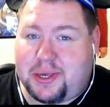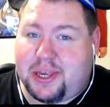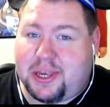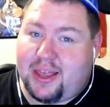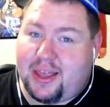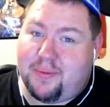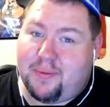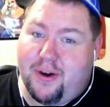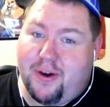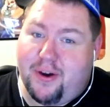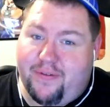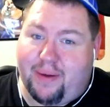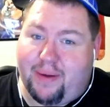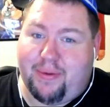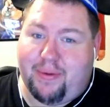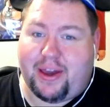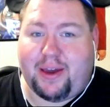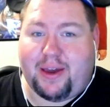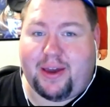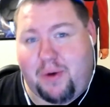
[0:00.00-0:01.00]
the movie,
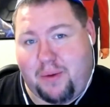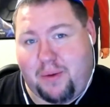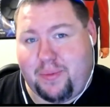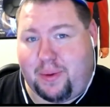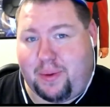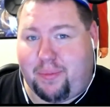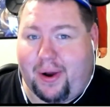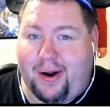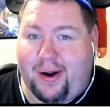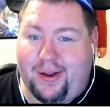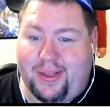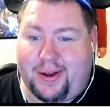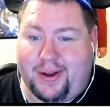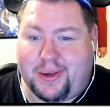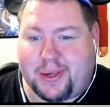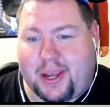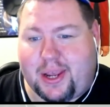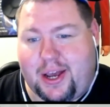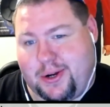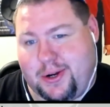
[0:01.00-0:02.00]
but you won't be part of the
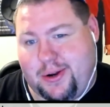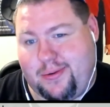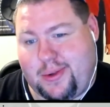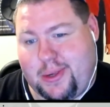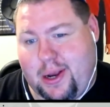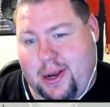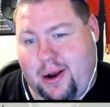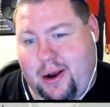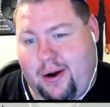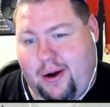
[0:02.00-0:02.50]
discussion. Sorry.